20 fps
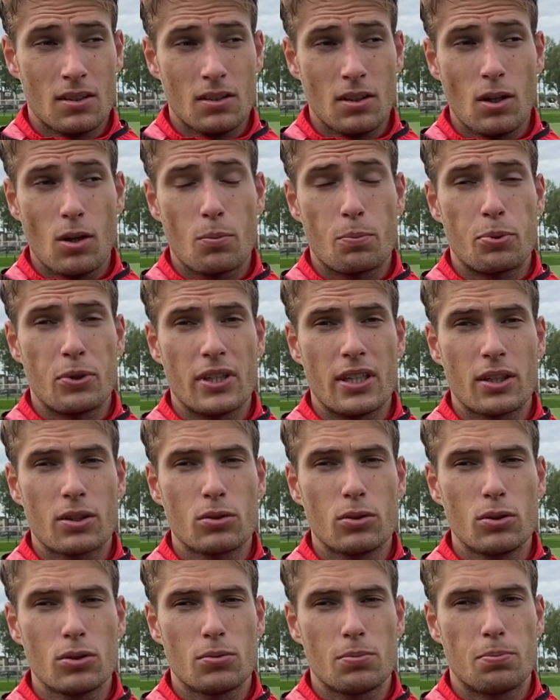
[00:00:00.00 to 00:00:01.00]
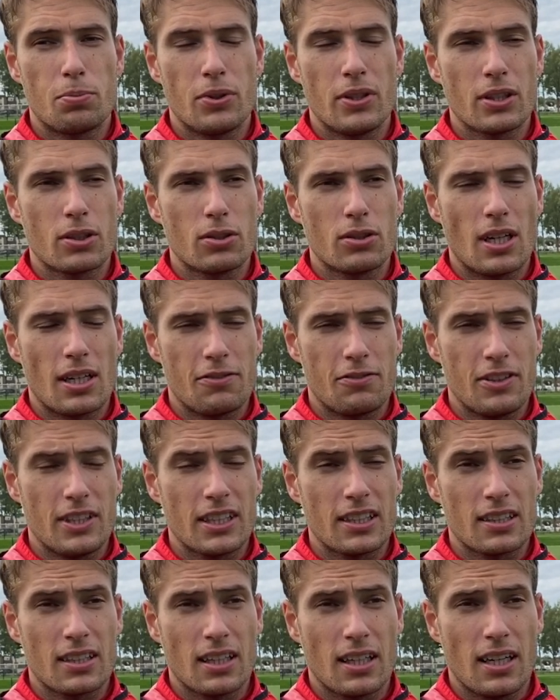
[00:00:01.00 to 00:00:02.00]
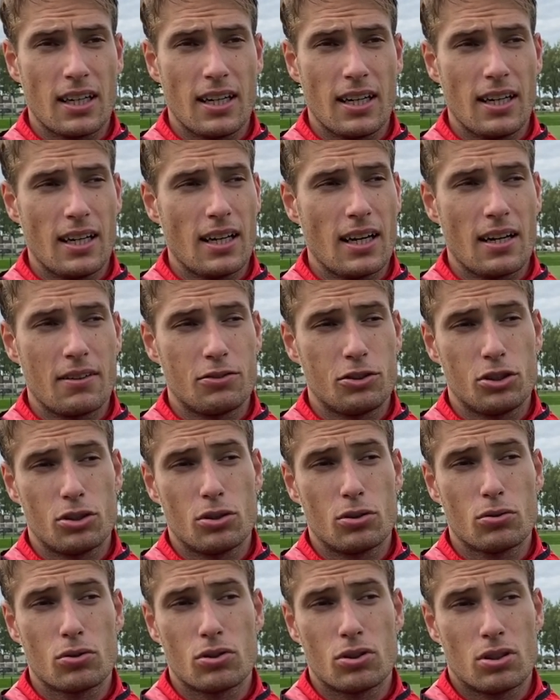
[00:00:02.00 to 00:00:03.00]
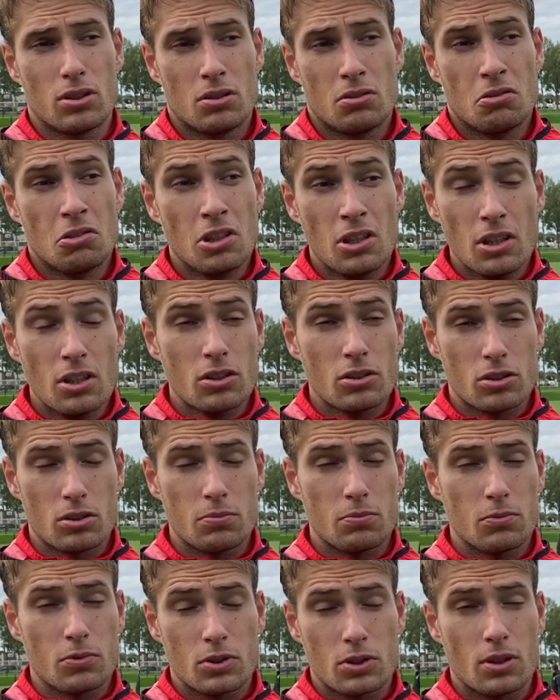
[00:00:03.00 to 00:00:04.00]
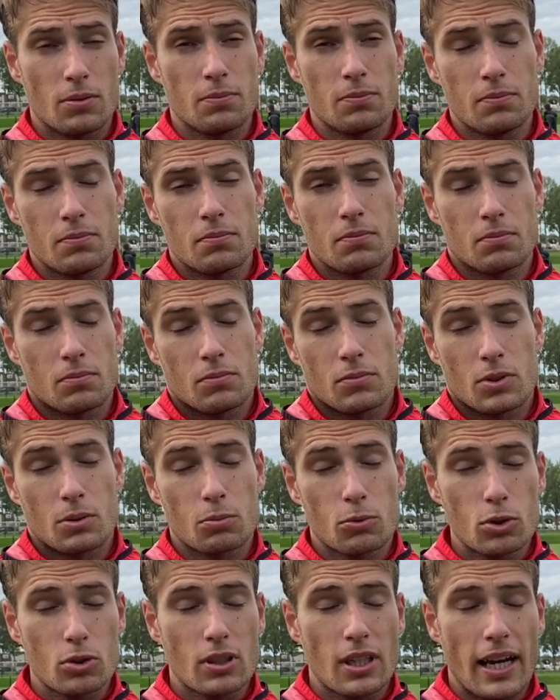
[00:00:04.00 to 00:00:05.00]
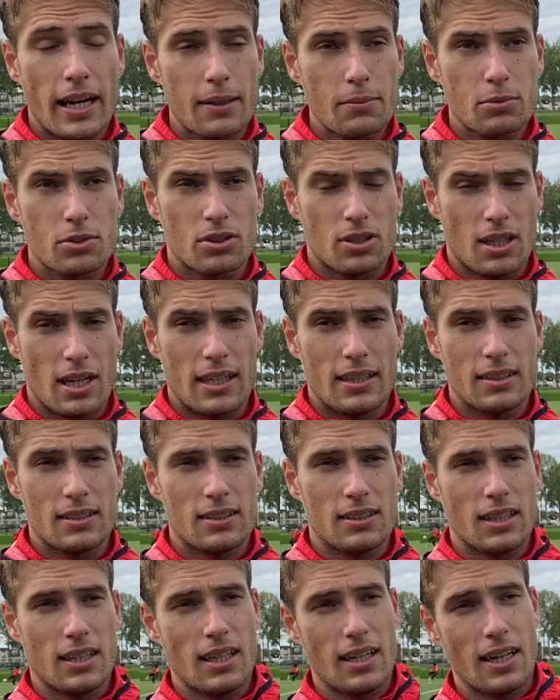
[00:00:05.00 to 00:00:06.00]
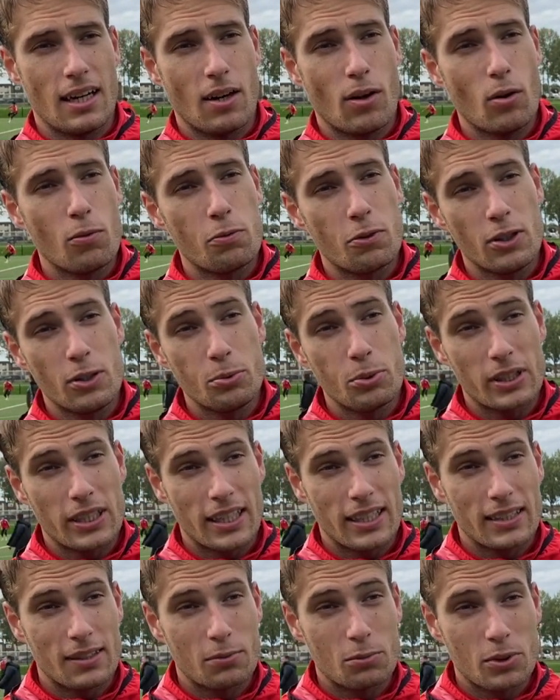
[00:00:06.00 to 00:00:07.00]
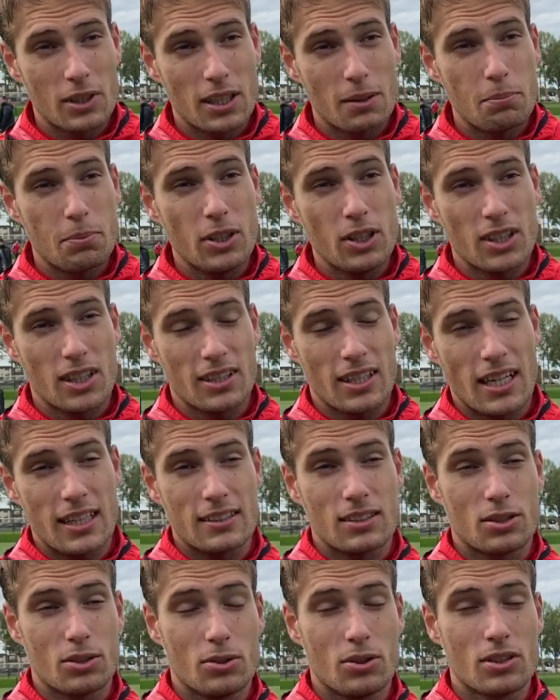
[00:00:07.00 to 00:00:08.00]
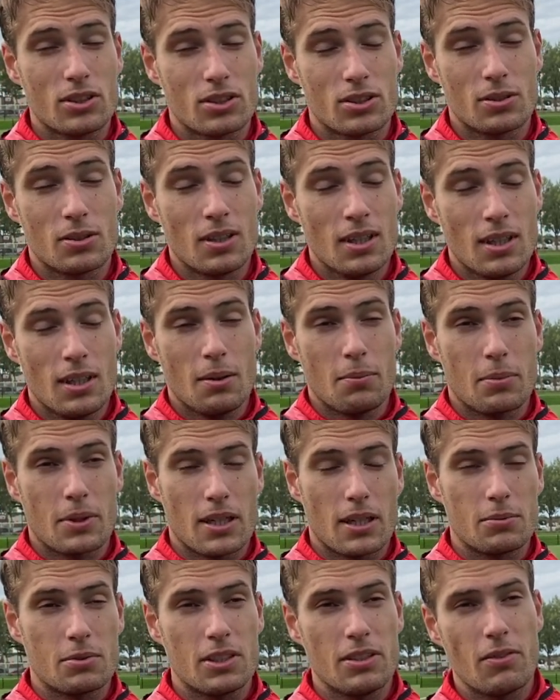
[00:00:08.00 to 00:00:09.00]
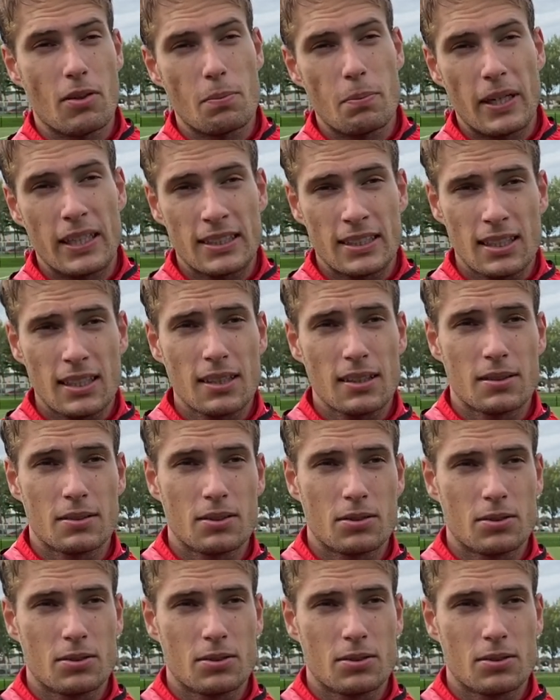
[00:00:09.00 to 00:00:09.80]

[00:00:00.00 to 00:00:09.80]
No, pretty good. I think I've showed some good games, and hopefully we can build on that so it becomes even better.